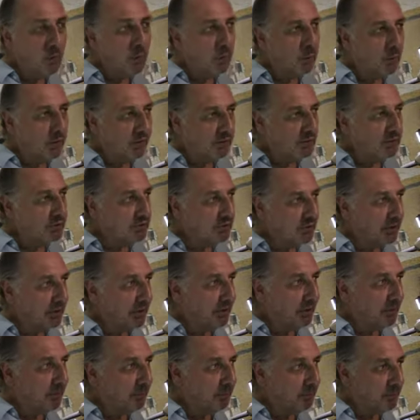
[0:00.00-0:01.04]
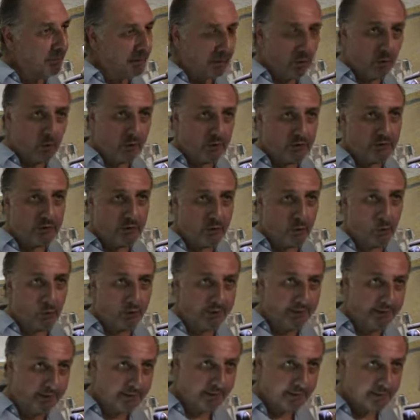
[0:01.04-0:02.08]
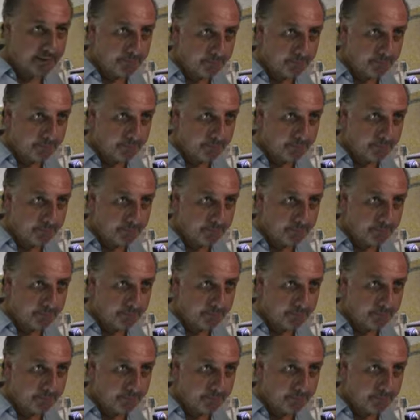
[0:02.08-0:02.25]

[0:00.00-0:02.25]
which belongs to queens.